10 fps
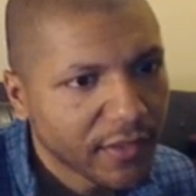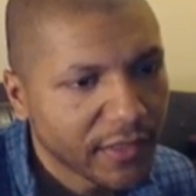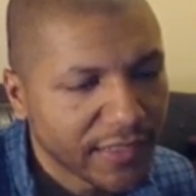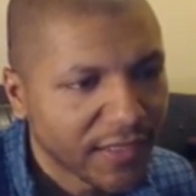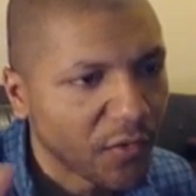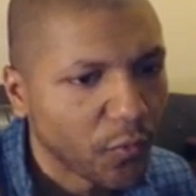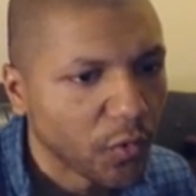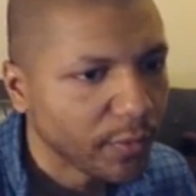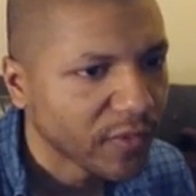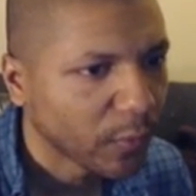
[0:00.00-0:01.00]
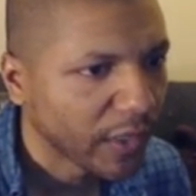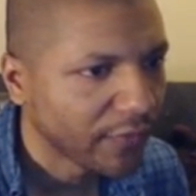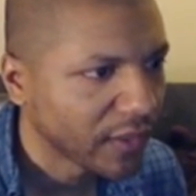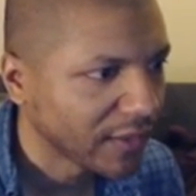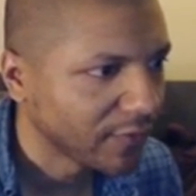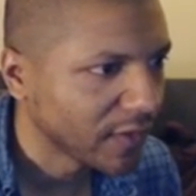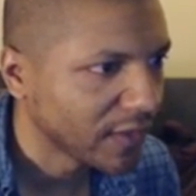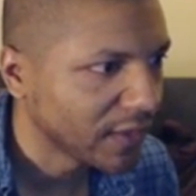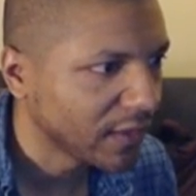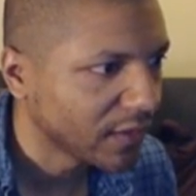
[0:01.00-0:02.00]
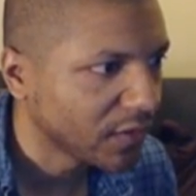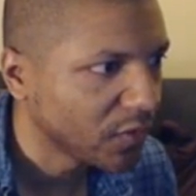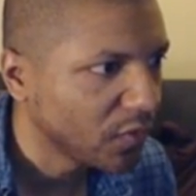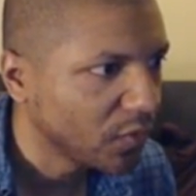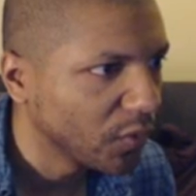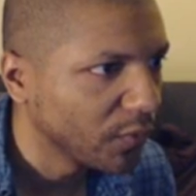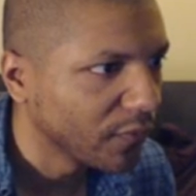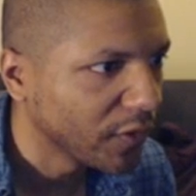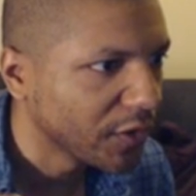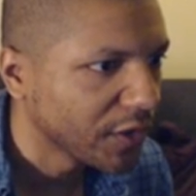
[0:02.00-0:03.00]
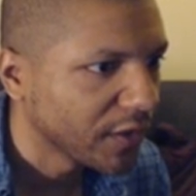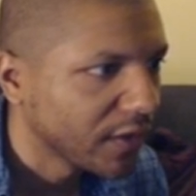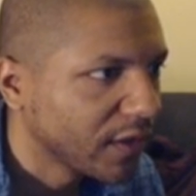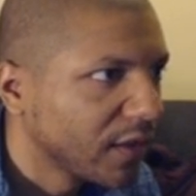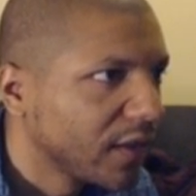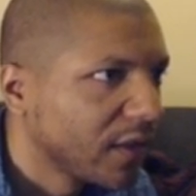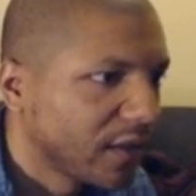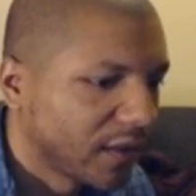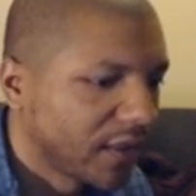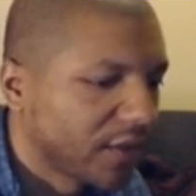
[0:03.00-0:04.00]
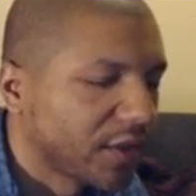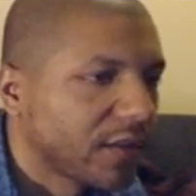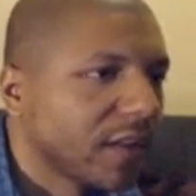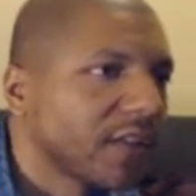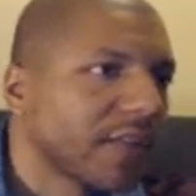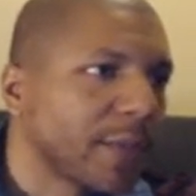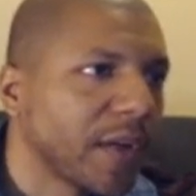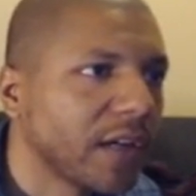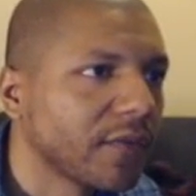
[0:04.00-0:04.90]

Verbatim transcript: And I say rooms, we have yet to even see a two room version. Yeah, sure enough. I may have